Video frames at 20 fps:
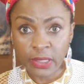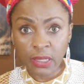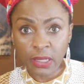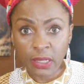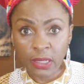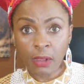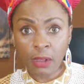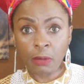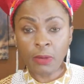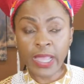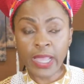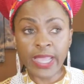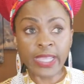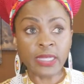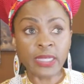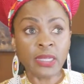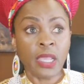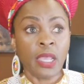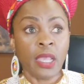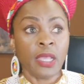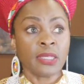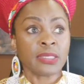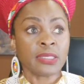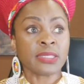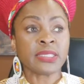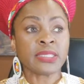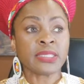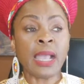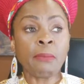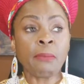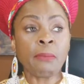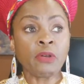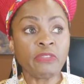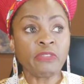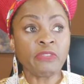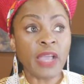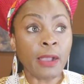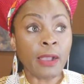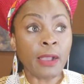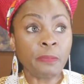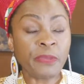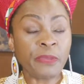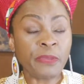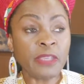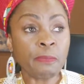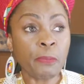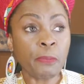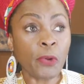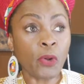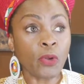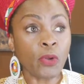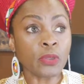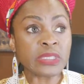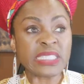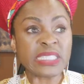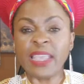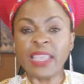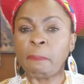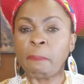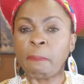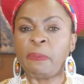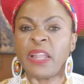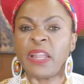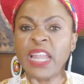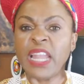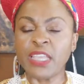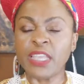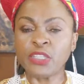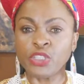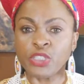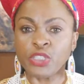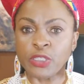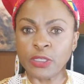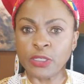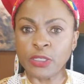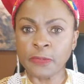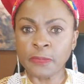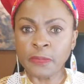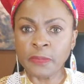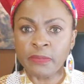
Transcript: All right? Some of our people take pleasure